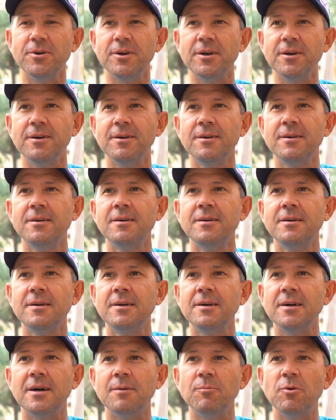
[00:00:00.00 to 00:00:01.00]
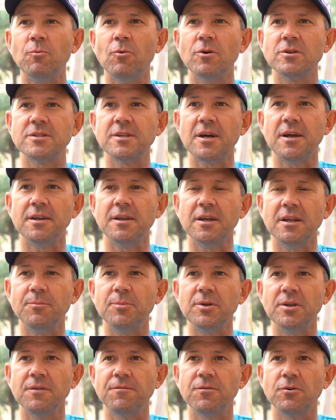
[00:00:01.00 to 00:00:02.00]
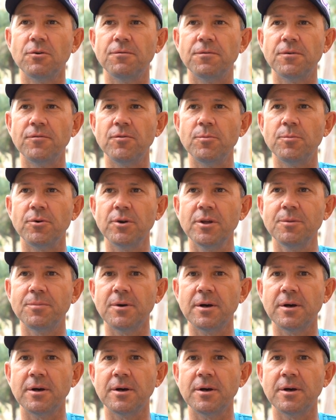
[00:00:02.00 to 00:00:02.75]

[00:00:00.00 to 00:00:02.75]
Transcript: where it was starting to get a bit difficult for everybody.